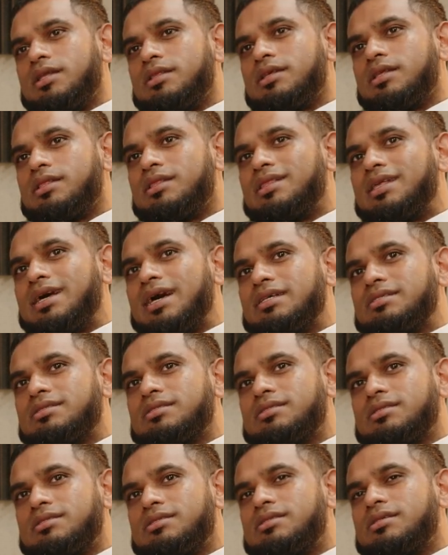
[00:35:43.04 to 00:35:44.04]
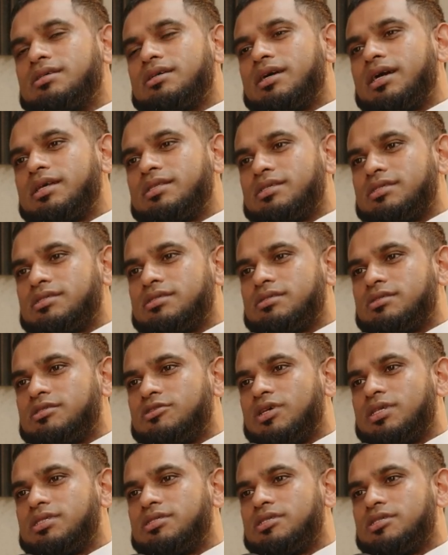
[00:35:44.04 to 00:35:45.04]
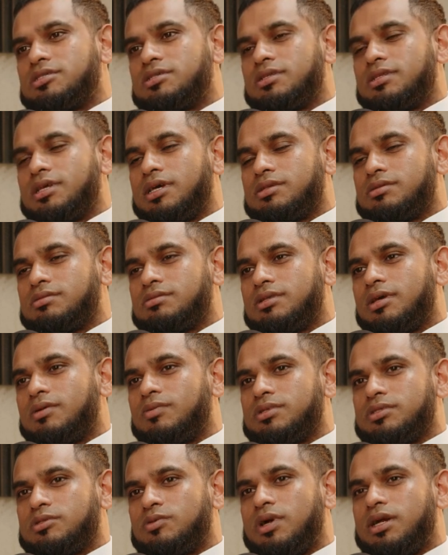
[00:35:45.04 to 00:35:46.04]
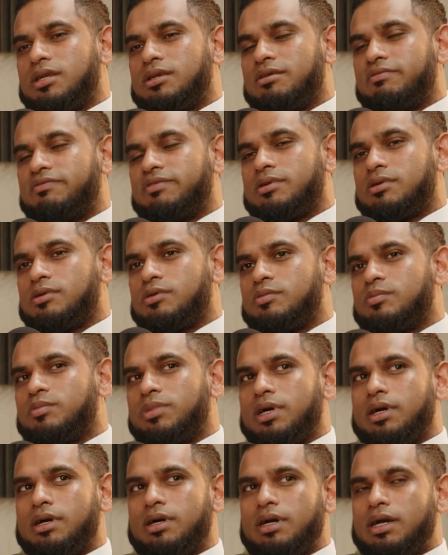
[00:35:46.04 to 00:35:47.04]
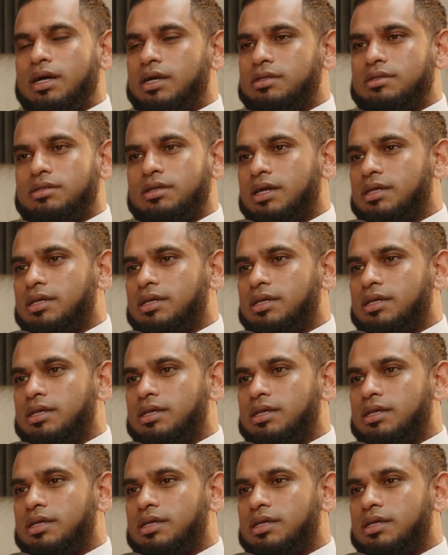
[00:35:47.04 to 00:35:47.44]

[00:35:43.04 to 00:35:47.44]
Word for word: And then that's the this transition that that was quite difficult, but I,